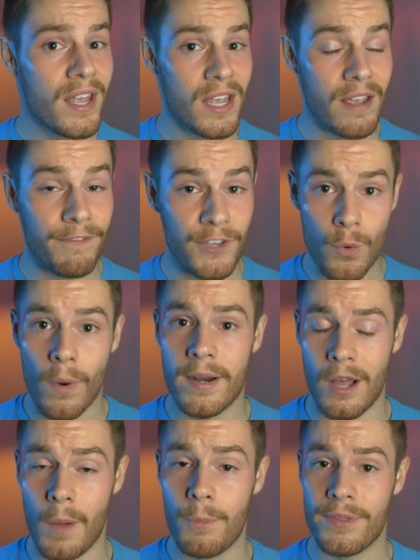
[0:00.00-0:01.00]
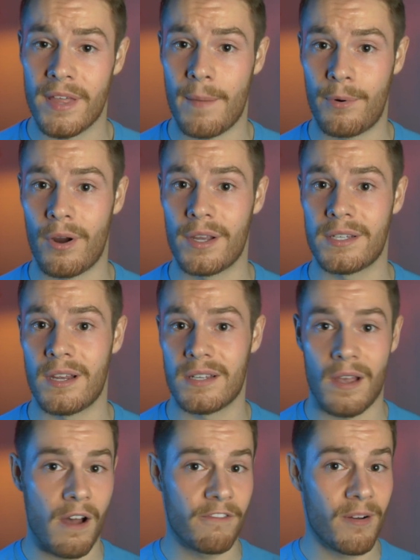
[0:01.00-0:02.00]
if you want help with that process
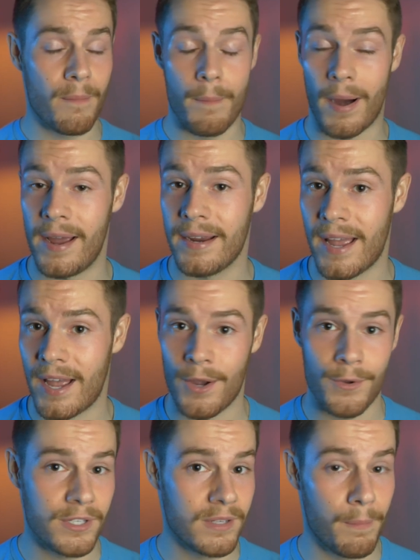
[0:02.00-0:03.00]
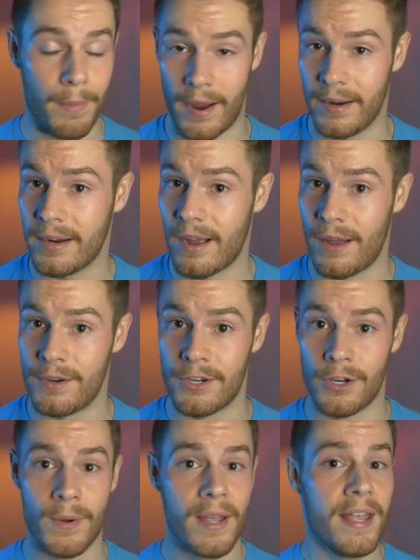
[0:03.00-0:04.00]
of buying a house, buying a
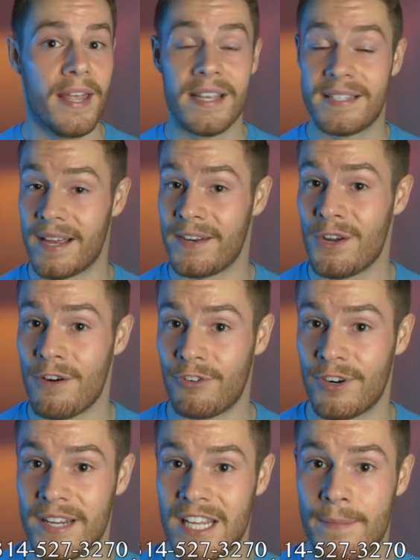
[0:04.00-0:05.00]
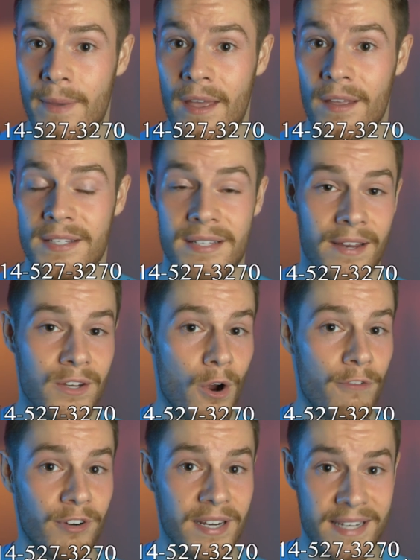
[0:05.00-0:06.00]
condo, send over an email, send
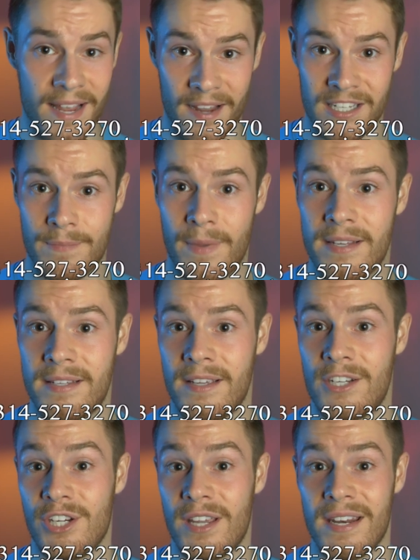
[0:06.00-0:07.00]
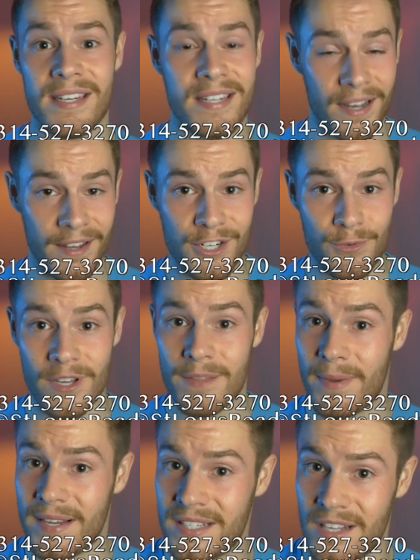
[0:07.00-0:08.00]
over a text message, get in touch with
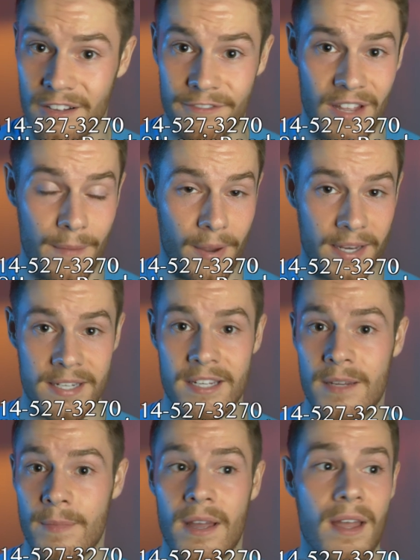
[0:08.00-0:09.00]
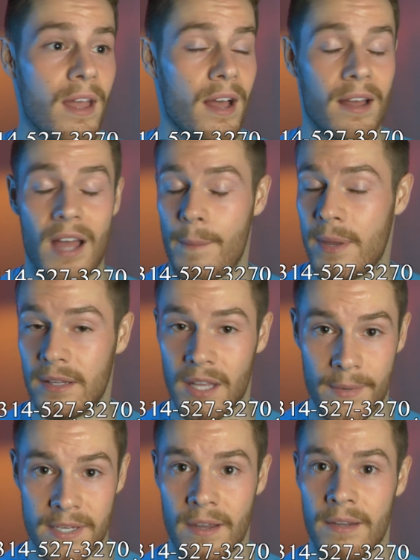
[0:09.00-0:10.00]
myself and my team. I mean, let
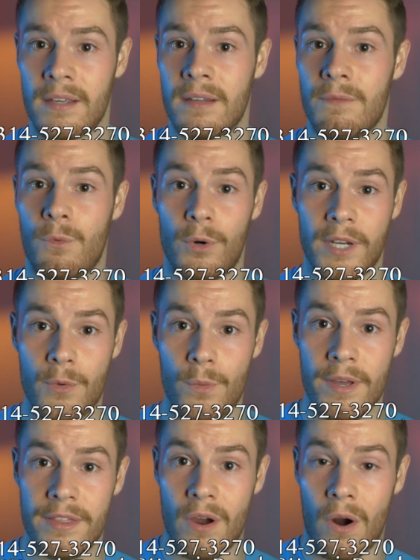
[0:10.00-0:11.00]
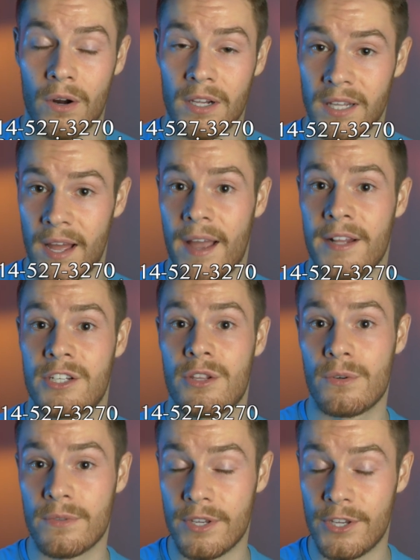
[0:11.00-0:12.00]
me tell you, working with our clients
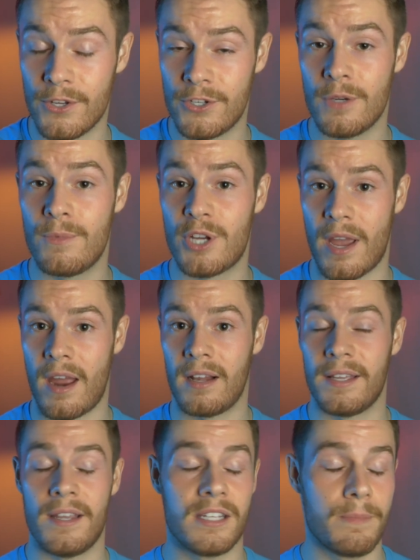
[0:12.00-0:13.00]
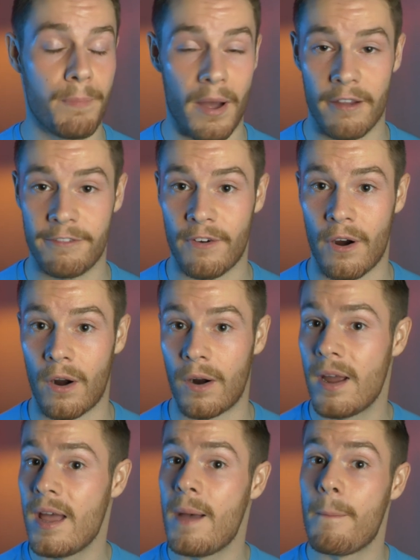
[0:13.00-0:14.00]
through the YouTube channel is by
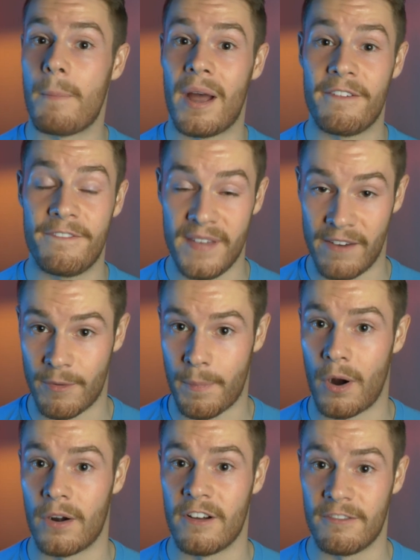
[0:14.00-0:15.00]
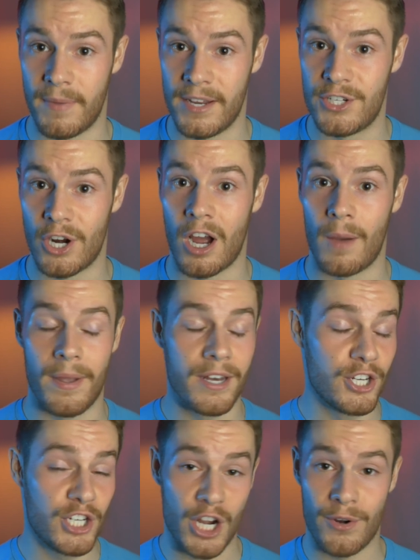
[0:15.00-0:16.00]
far my favorite part of my job and
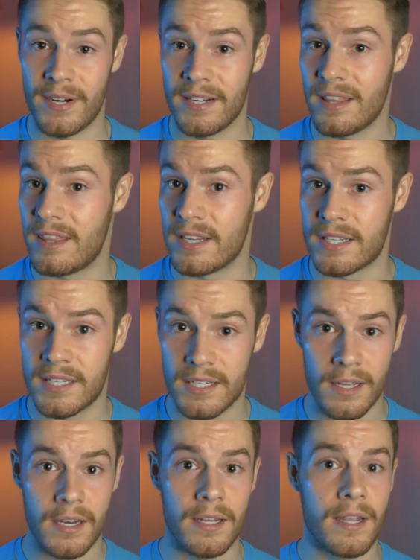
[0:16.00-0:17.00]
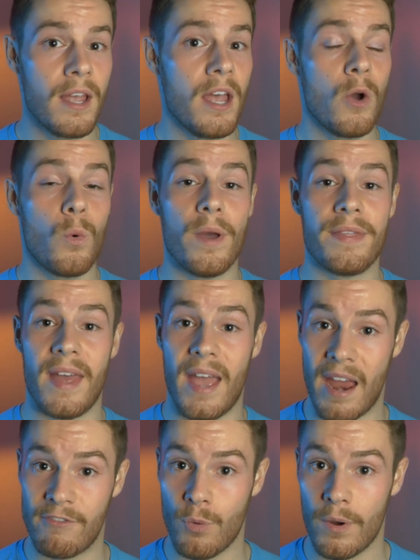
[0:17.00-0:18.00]
sharing this city with
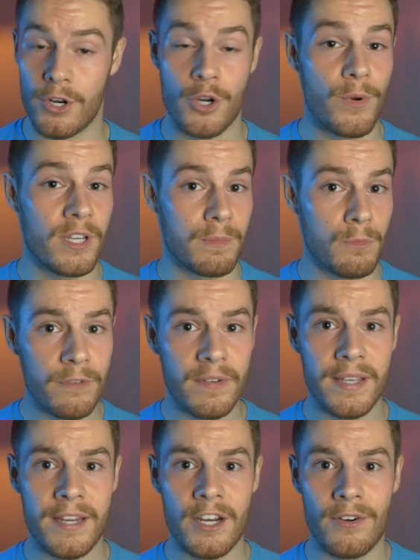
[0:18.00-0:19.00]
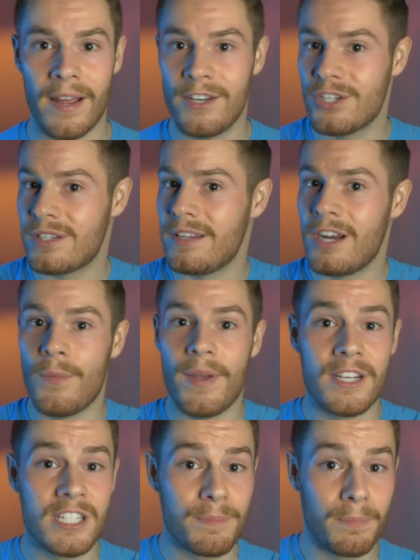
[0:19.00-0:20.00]
everyone who is moving here and just, you know,
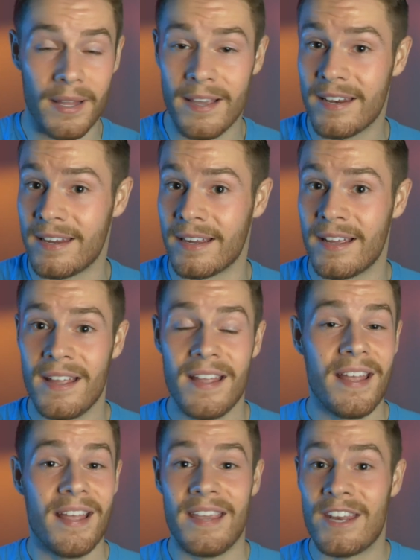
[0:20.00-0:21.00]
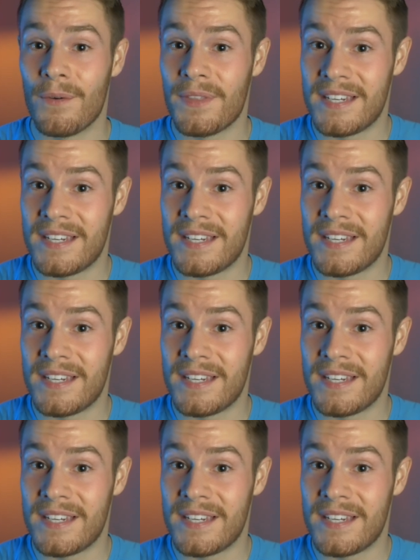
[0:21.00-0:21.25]
explaining, you know, the